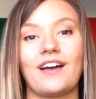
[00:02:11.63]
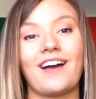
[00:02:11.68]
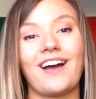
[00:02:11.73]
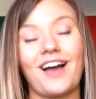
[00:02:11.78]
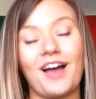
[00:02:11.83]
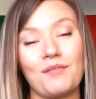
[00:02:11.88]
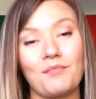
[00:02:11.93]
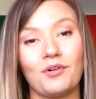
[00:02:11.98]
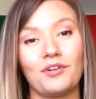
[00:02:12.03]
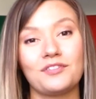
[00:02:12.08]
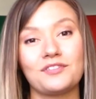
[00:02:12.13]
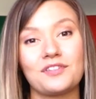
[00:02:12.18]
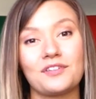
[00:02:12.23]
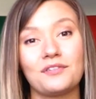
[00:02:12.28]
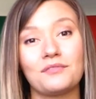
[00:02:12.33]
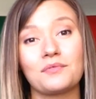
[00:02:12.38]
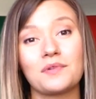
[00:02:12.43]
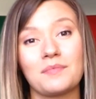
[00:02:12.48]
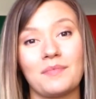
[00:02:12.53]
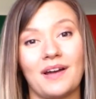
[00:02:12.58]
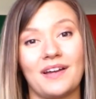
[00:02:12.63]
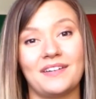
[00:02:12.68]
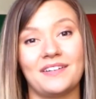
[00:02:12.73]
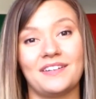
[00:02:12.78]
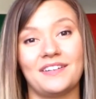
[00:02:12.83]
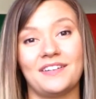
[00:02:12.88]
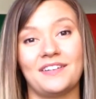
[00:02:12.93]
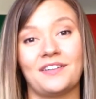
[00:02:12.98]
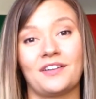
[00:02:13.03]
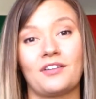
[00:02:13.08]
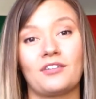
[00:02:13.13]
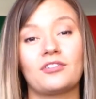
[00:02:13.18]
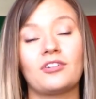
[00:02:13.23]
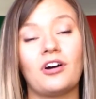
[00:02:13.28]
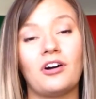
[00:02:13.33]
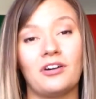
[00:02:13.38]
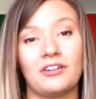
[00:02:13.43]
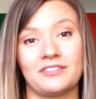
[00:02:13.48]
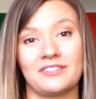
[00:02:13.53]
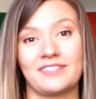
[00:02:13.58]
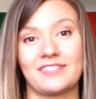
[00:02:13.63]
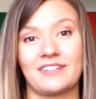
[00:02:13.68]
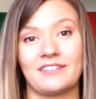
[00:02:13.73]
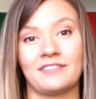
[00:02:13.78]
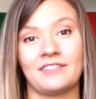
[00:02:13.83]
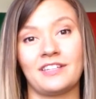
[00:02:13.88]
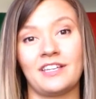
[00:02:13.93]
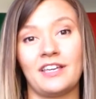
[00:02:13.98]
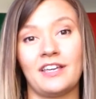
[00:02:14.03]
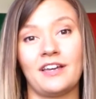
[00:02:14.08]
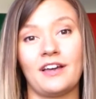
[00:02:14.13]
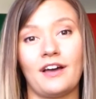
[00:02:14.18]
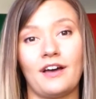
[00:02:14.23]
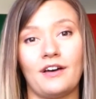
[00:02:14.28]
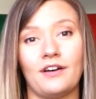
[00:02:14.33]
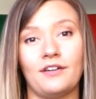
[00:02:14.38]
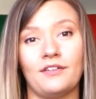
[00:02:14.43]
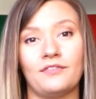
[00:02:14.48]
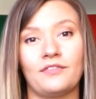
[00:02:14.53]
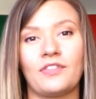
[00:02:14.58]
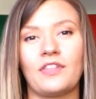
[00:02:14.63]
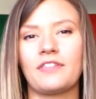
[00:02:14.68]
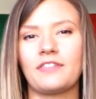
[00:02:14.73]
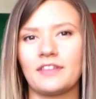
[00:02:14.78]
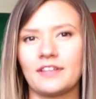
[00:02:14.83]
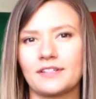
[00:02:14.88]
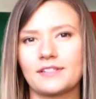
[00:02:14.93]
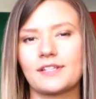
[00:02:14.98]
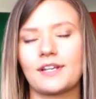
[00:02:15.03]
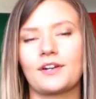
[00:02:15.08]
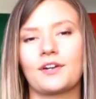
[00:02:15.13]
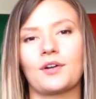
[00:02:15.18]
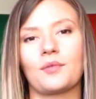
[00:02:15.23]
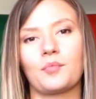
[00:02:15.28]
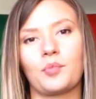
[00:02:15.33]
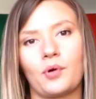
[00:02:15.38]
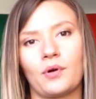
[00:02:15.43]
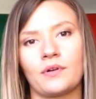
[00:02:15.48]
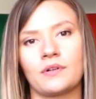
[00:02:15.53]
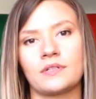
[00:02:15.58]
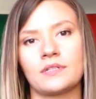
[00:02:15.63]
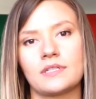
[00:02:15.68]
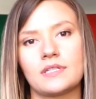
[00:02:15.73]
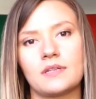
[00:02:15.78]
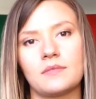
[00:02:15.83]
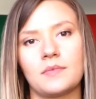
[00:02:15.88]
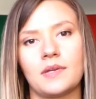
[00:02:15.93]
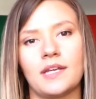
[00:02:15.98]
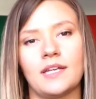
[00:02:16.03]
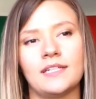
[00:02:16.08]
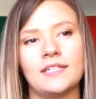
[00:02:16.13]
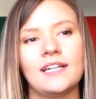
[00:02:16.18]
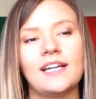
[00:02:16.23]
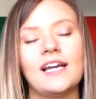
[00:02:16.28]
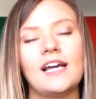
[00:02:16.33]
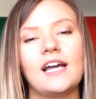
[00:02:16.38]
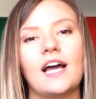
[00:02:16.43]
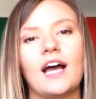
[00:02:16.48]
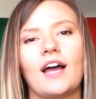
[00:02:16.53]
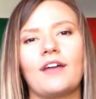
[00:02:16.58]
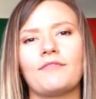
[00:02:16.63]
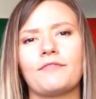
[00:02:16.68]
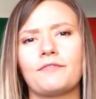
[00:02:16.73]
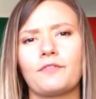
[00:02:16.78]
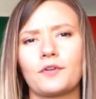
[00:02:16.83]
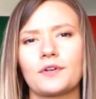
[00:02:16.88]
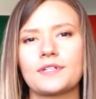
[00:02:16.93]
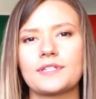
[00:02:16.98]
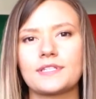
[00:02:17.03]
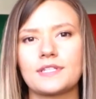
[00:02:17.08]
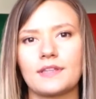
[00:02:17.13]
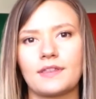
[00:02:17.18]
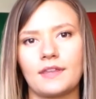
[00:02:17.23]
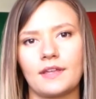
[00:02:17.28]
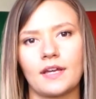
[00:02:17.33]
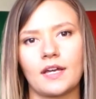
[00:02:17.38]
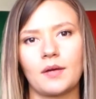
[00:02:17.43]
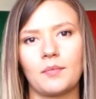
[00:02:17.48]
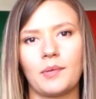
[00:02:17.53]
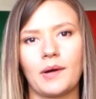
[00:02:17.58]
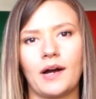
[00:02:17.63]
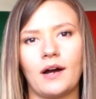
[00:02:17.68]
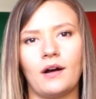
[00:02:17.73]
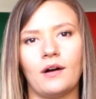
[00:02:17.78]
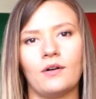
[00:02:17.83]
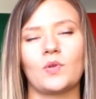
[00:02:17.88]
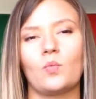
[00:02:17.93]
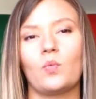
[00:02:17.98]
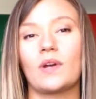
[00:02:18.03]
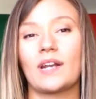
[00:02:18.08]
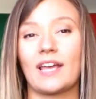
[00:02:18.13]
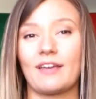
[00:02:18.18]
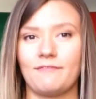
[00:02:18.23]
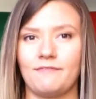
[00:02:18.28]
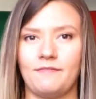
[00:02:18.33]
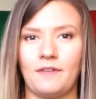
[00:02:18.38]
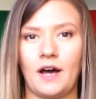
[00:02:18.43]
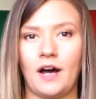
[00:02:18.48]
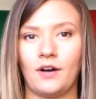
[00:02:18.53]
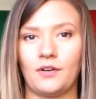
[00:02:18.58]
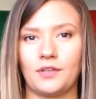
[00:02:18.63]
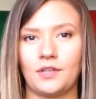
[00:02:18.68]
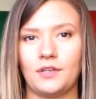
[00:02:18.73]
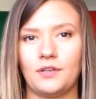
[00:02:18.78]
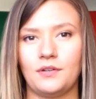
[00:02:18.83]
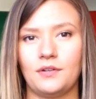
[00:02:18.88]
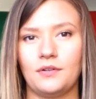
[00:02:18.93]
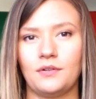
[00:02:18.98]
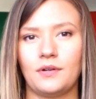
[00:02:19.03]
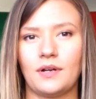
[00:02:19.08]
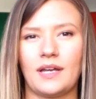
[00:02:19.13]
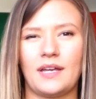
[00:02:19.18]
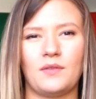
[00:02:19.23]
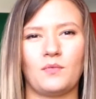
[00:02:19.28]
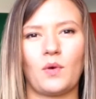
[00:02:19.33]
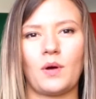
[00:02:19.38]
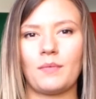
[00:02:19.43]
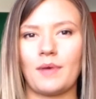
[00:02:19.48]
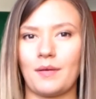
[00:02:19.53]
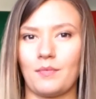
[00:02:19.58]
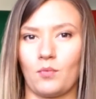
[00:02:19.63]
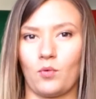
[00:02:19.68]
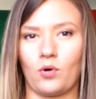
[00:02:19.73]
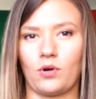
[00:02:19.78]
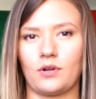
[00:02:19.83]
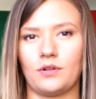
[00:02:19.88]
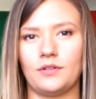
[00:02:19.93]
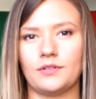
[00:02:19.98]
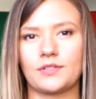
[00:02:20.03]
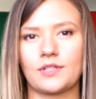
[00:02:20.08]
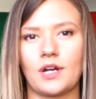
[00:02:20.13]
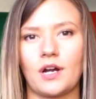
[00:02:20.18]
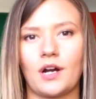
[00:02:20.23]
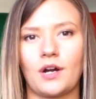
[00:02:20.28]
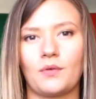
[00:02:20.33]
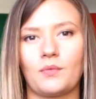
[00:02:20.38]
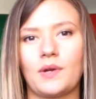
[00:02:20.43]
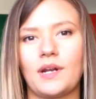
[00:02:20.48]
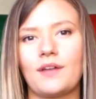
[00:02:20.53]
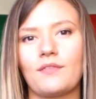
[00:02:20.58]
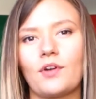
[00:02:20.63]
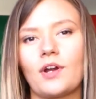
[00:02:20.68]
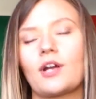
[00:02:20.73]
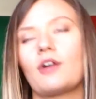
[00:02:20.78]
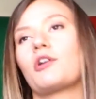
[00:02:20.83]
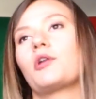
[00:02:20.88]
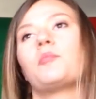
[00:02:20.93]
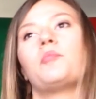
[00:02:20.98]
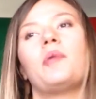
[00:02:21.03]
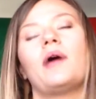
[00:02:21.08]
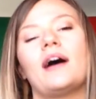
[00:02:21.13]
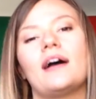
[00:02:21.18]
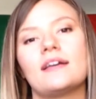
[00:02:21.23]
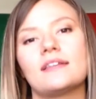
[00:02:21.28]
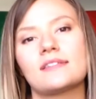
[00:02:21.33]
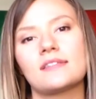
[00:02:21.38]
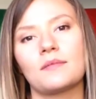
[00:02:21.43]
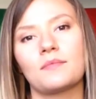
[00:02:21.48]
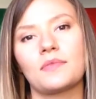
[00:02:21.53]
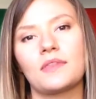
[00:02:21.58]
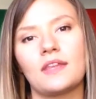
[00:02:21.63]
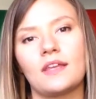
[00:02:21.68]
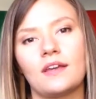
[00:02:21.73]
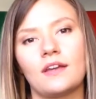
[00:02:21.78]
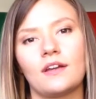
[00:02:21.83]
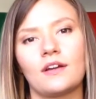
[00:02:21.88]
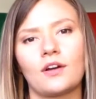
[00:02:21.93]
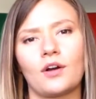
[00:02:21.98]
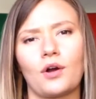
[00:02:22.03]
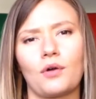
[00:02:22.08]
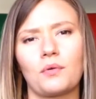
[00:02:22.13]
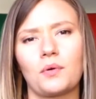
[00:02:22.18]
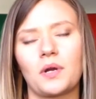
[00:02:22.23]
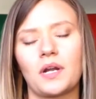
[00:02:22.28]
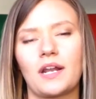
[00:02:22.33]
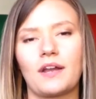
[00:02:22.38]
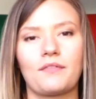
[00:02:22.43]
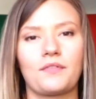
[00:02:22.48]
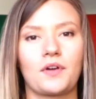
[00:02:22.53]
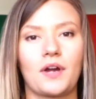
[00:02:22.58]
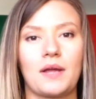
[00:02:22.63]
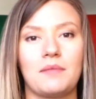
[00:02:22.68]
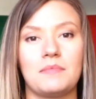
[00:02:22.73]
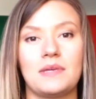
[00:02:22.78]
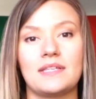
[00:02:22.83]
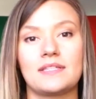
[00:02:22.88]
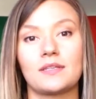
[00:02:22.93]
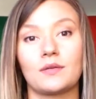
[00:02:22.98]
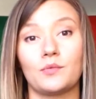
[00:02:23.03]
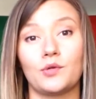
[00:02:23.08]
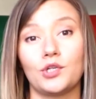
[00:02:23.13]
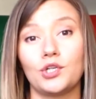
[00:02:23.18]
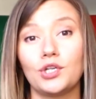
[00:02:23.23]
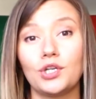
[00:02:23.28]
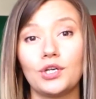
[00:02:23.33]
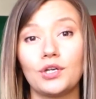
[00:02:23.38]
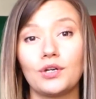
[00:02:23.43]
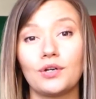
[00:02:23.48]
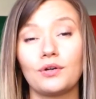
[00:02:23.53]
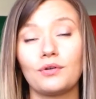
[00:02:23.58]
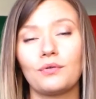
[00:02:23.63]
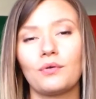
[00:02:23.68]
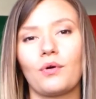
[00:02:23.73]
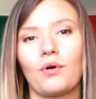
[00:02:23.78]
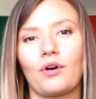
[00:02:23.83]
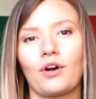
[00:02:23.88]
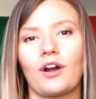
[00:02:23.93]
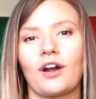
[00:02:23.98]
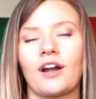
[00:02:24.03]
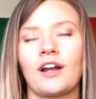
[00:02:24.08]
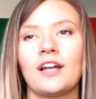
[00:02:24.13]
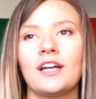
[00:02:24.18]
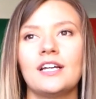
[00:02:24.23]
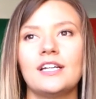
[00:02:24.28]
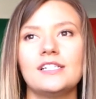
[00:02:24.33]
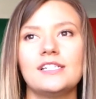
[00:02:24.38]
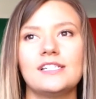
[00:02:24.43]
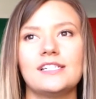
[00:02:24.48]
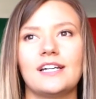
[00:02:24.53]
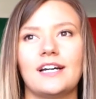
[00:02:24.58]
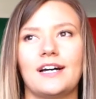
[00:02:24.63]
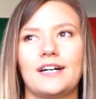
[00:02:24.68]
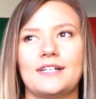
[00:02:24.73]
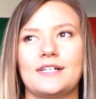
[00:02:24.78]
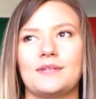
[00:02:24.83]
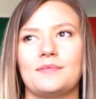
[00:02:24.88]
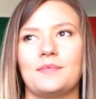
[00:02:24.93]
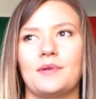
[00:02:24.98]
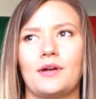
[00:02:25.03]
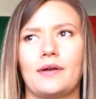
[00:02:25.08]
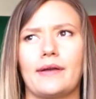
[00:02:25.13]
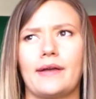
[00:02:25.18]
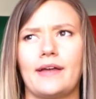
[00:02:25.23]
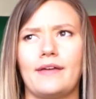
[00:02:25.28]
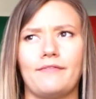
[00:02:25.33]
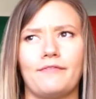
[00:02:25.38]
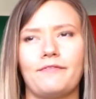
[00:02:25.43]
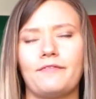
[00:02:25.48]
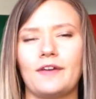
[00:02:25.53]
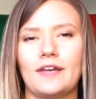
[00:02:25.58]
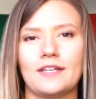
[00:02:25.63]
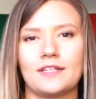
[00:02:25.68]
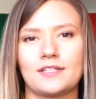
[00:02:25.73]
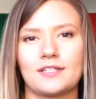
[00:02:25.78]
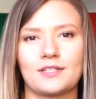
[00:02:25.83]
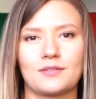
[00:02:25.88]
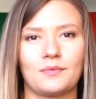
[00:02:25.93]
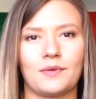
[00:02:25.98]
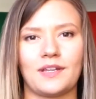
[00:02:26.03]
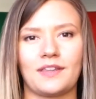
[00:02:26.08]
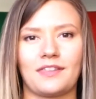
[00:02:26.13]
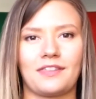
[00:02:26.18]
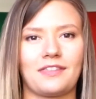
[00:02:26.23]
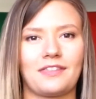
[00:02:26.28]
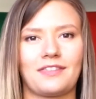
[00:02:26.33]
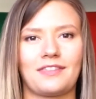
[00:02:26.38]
I'm also reminded constantly of the things that are important to me. I'm forced to think about what I value and what my morals are whenever I go to buy something or whenever I meet someone new or am faced with,